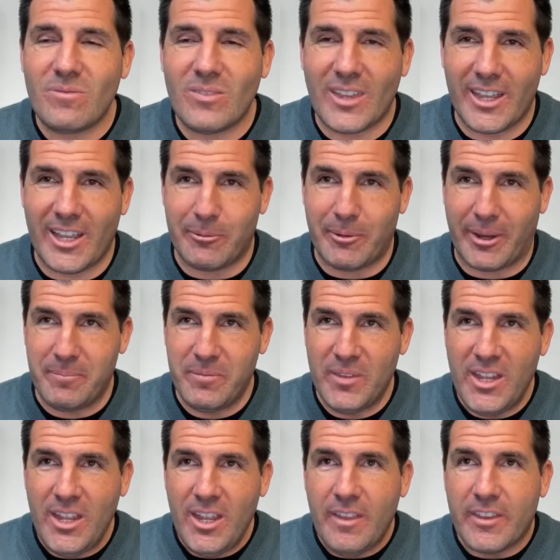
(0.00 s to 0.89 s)
Anyway,
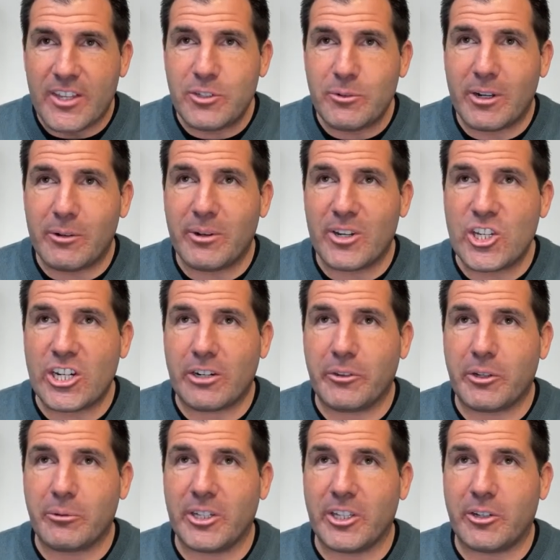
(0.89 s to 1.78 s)
this one I want to share
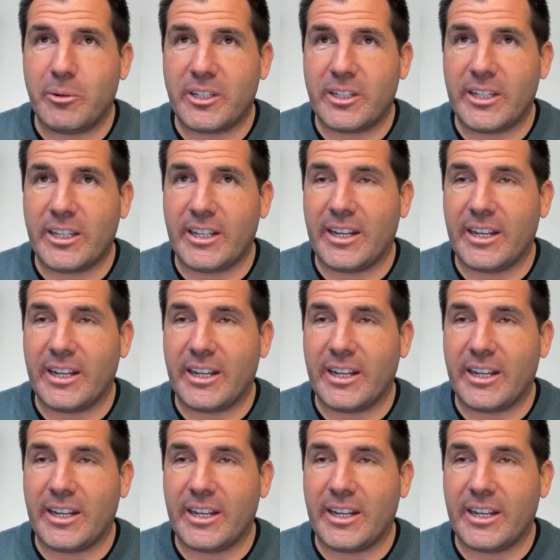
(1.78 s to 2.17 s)
with you really quickly.